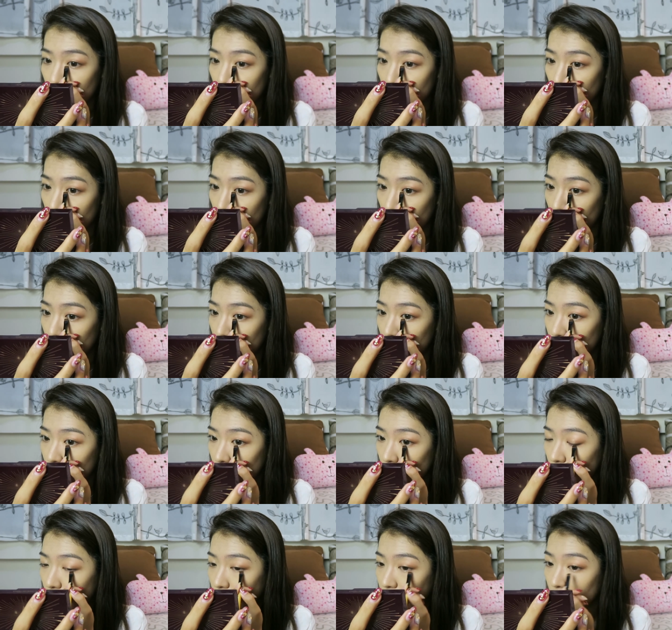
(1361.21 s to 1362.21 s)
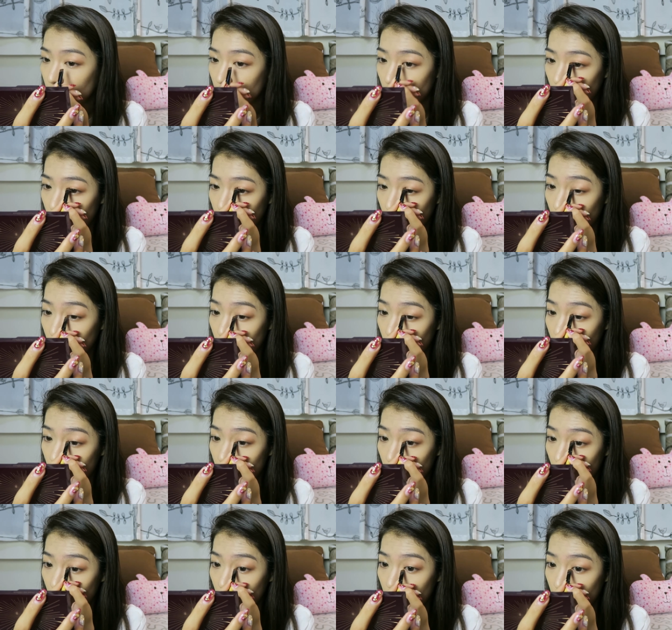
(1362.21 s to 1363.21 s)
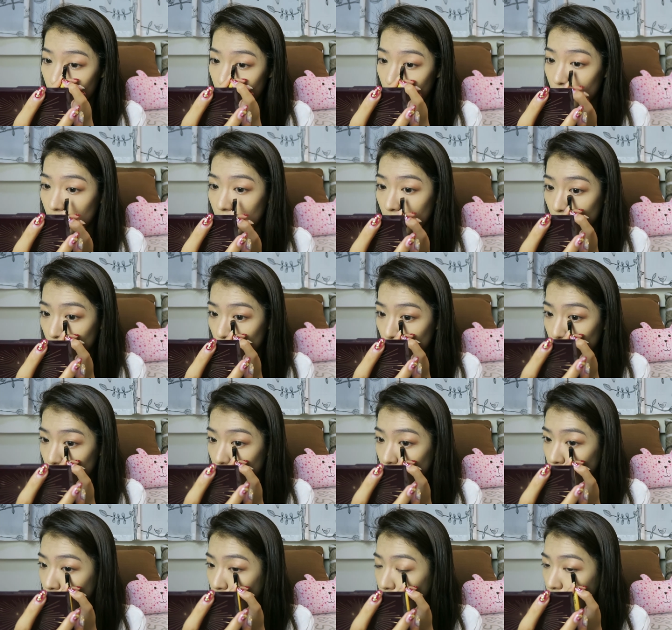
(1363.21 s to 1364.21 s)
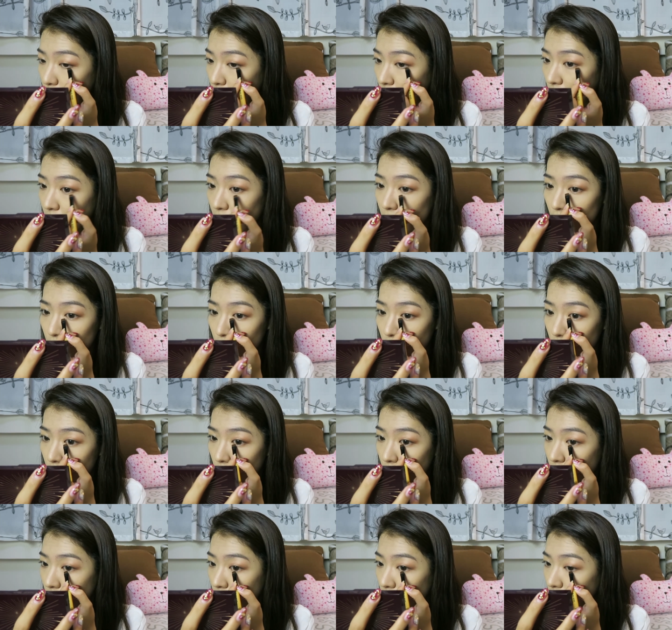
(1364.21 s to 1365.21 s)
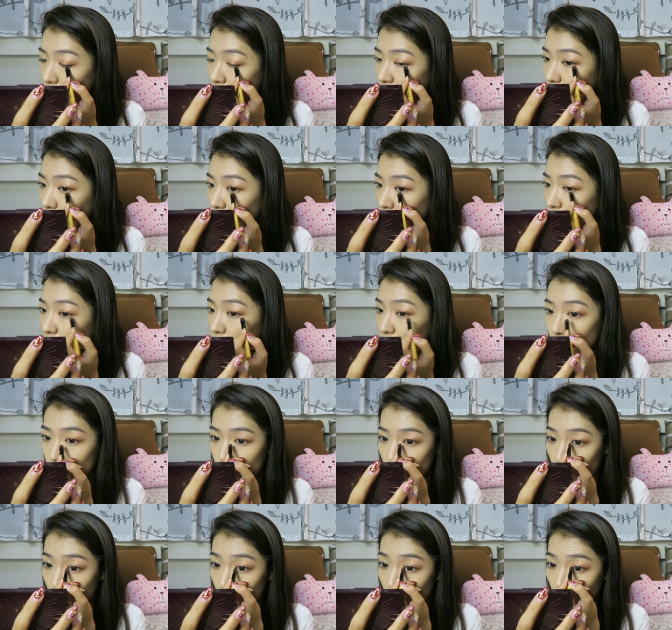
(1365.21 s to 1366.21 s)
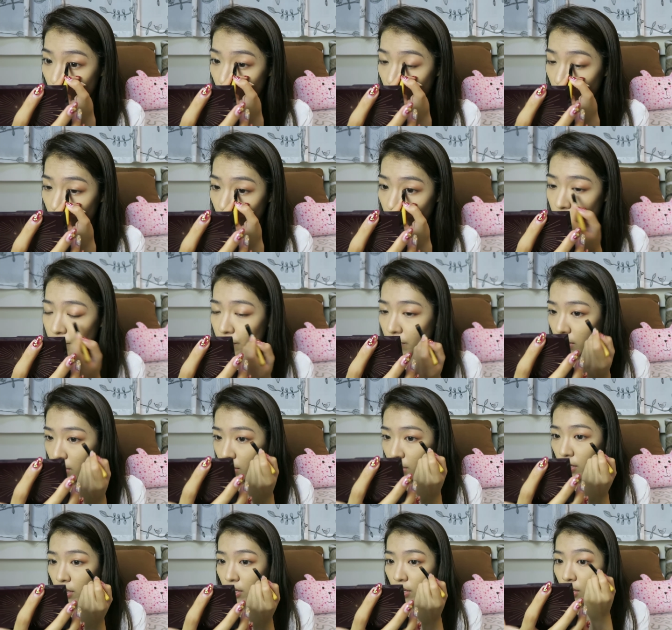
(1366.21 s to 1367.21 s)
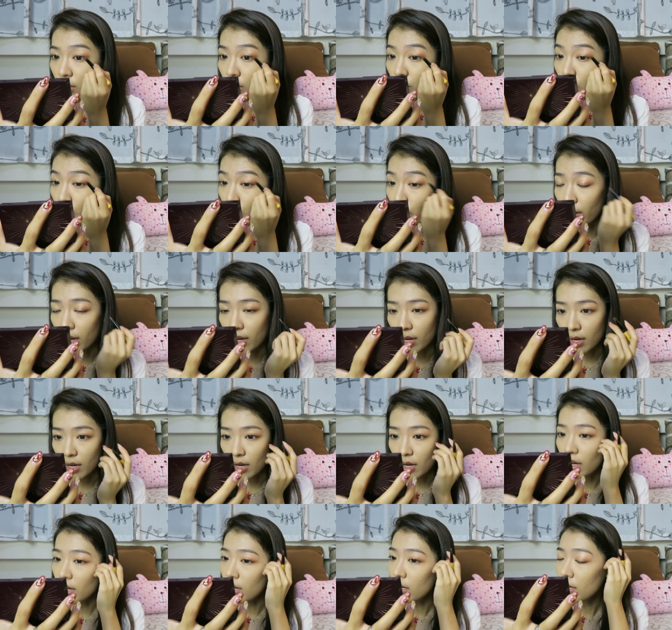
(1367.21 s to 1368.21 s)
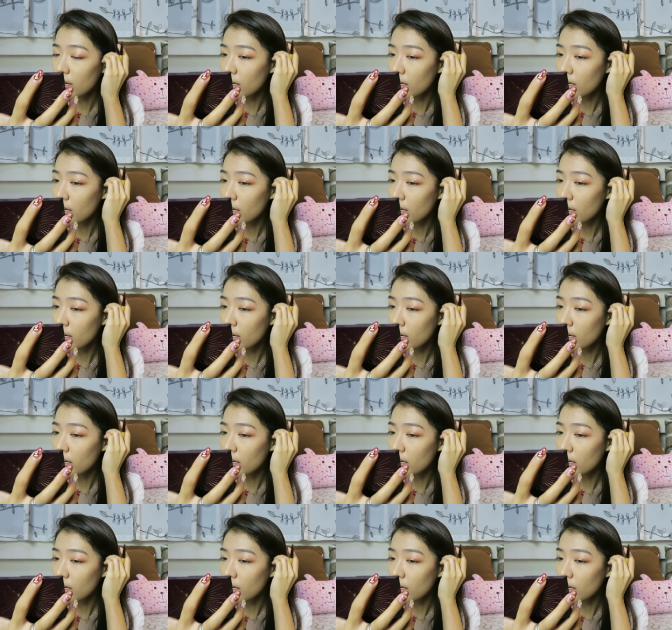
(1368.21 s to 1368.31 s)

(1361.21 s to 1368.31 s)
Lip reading: But I feel like if you do it too much, it's going to draw away